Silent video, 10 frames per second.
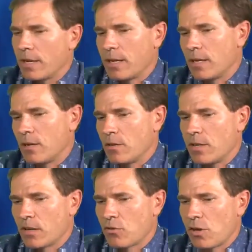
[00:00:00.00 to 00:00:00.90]
right.
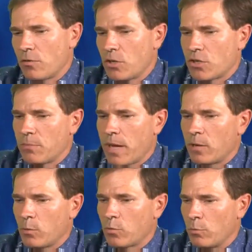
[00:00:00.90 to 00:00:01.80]
And the next generation of
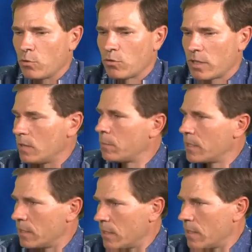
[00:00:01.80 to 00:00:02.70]
batteries will most likely
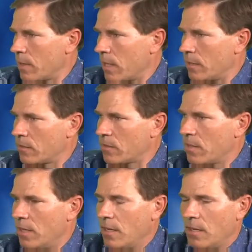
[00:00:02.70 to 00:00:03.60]
be the lithium
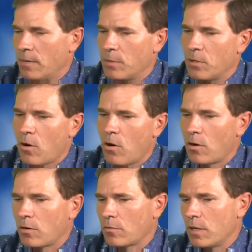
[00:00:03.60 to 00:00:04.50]
ions. There
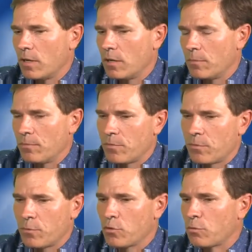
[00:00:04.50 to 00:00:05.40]
are
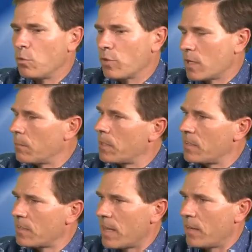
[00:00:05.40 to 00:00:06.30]
first mover
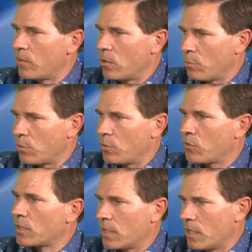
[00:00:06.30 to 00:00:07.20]
companies now that are
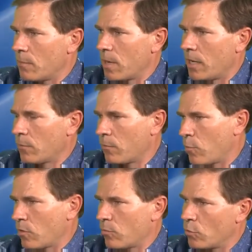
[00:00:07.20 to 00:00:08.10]
producing lithium ion
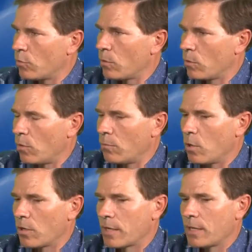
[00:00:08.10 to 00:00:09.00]
for the renewable home
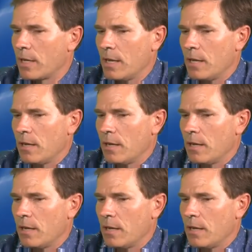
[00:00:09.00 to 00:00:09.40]
market.